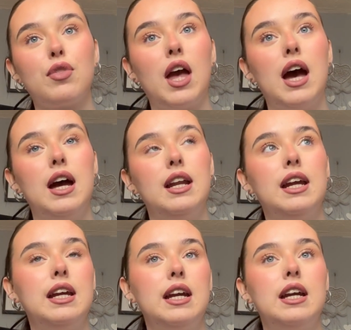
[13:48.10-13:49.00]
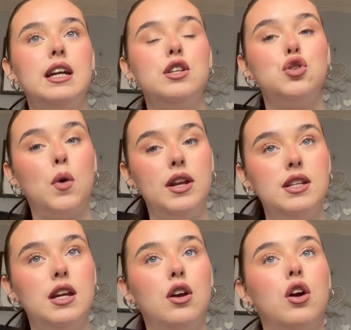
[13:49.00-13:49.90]
he is
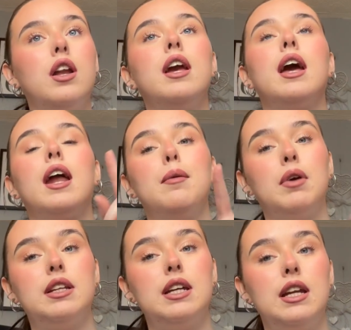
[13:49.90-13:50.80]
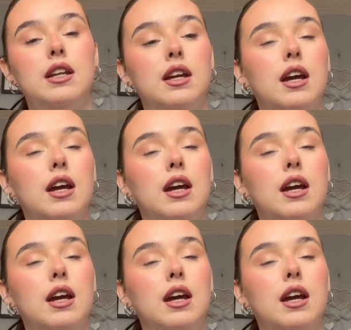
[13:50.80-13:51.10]
20 currently, and I'm 19,